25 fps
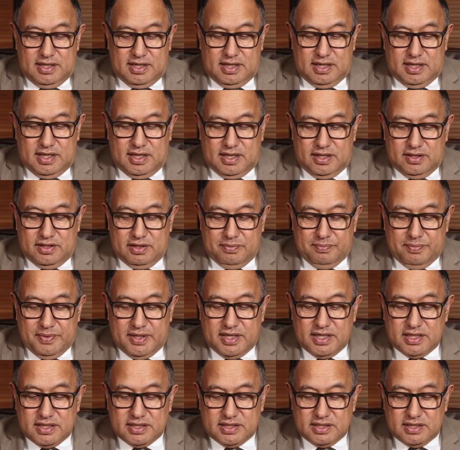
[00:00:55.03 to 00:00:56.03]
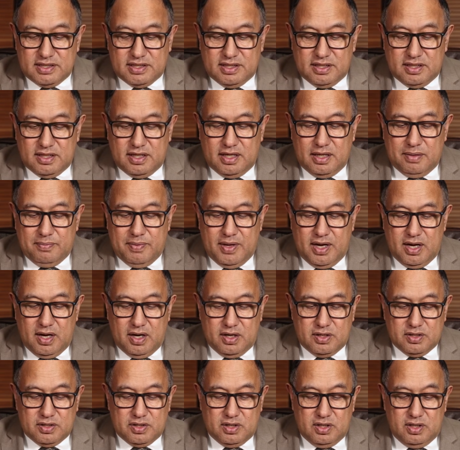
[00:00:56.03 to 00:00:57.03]
the Minister
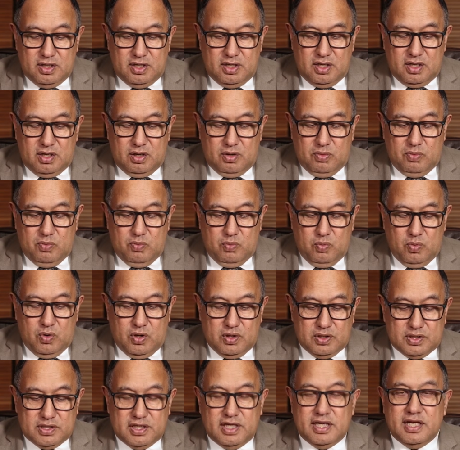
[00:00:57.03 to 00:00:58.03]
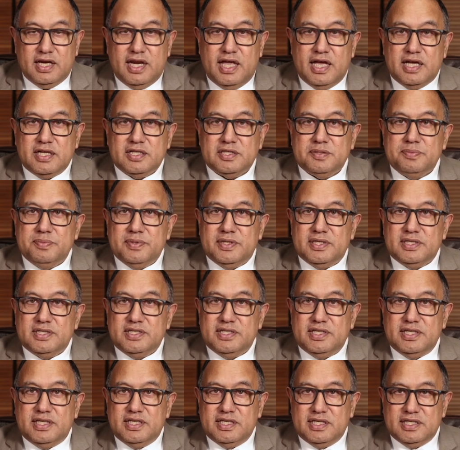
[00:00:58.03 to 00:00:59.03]
about what announcements
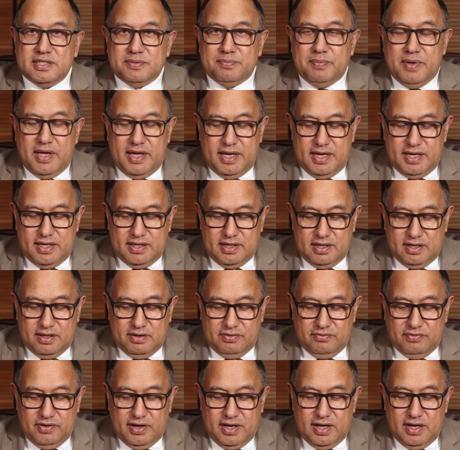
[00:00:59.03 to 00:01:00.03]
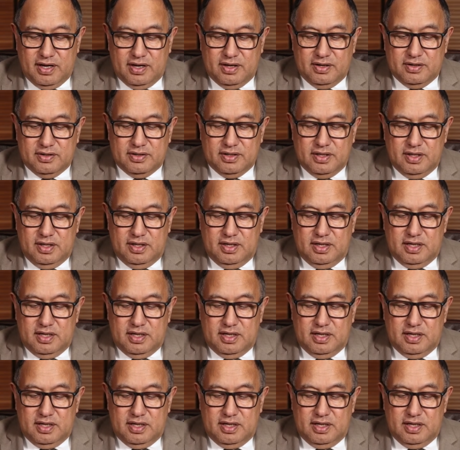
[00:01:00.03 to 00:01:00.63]
she has made around